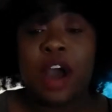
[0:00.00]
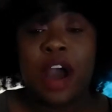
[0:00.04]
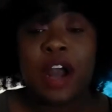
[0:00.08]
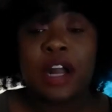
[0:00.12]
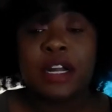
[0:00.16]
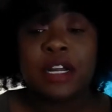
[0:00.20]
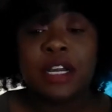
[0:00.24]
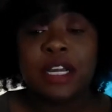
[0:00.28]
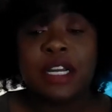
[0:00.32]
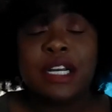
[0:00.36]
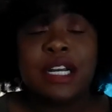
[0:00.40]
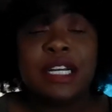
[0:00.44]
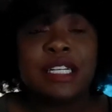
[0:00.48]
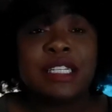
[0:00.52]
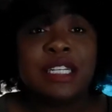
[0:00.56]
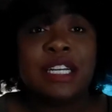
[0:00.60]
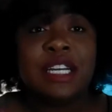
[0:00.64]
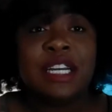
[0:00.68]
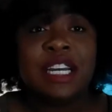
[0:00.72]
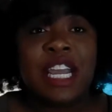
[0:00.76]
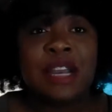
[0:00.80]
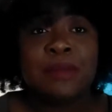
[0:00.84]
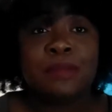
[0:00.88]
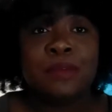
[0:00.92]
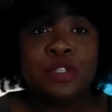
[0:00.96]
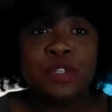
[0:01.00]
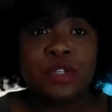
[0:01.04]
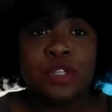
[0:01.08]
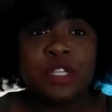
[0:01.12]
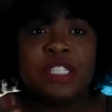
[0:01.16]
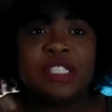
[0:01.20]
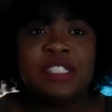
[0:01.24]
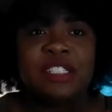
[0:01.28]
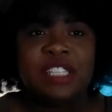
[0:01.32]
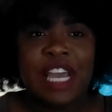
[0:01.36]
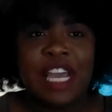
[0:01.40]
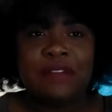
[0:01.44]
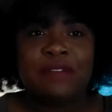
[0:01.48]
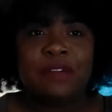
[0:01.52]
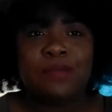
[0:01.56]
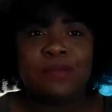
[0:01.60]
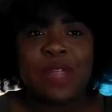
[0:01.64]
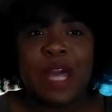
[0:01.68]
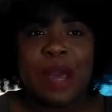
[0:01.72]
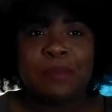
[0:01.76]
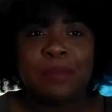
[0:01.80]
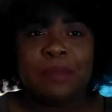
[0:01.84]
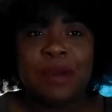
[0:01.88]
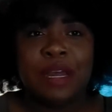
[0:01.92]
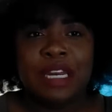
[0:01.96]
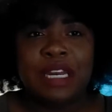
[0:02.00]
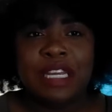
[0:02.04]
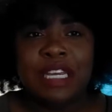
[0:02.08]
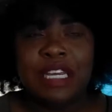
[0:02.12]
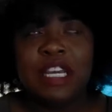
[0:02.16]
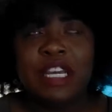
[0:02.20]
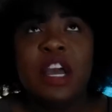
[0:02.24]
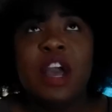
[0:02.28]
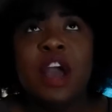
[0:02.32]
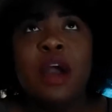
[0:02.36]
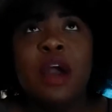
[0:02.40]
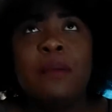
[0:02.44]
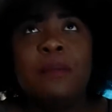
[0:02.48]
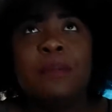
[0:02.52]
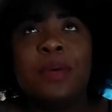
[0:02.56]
not good because it enables you to save up that money.